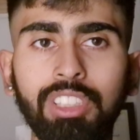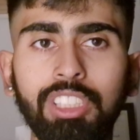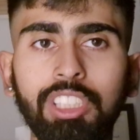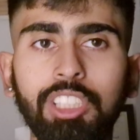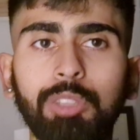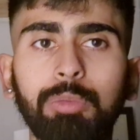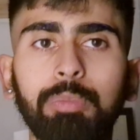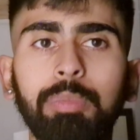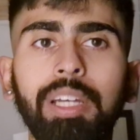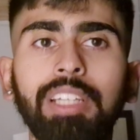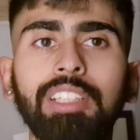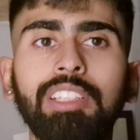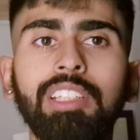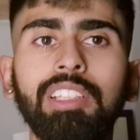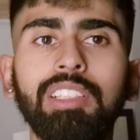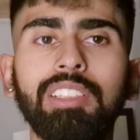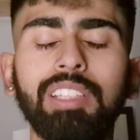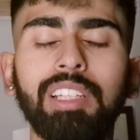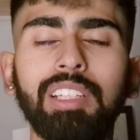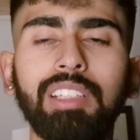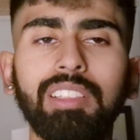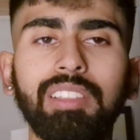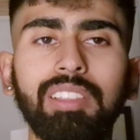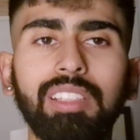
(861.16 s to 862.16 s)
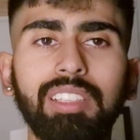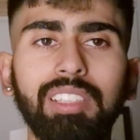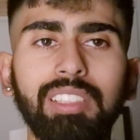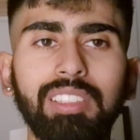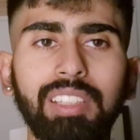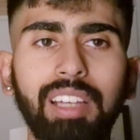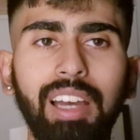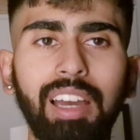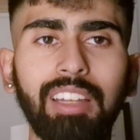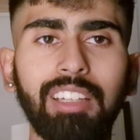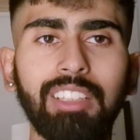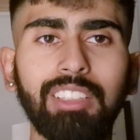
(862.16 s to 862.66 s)
especially since this
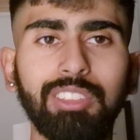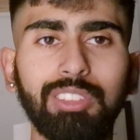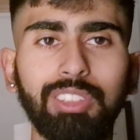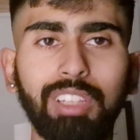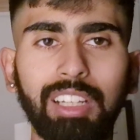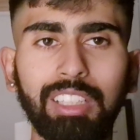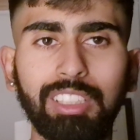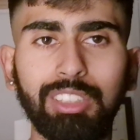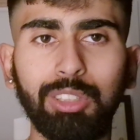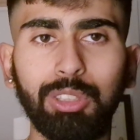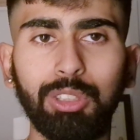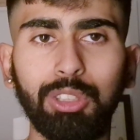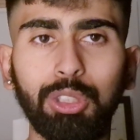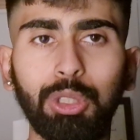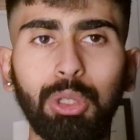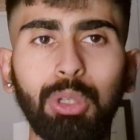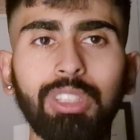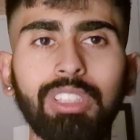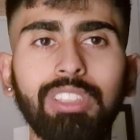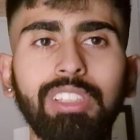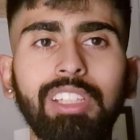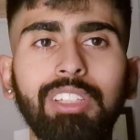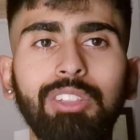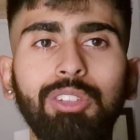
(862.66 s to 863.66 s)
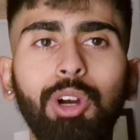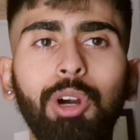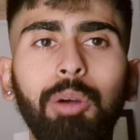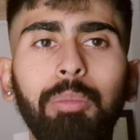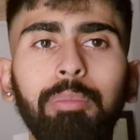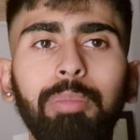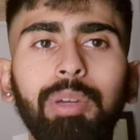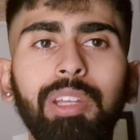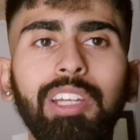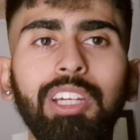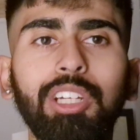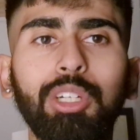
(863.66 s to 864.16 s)
side has notoriously not
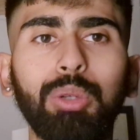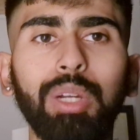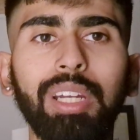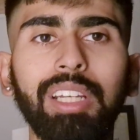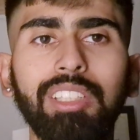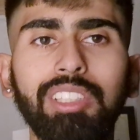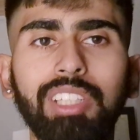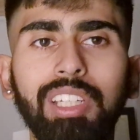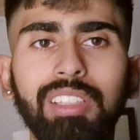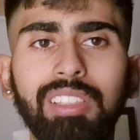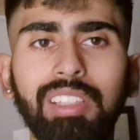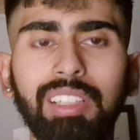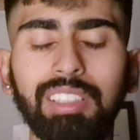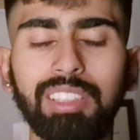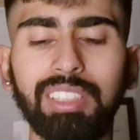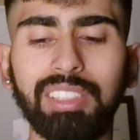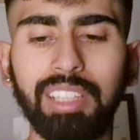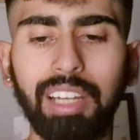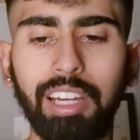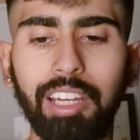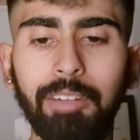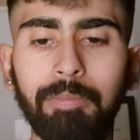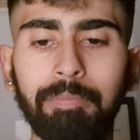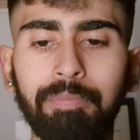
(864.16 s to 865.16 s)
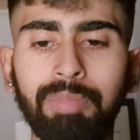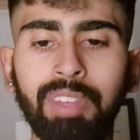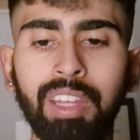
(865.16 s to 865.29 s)
been a great chasing side.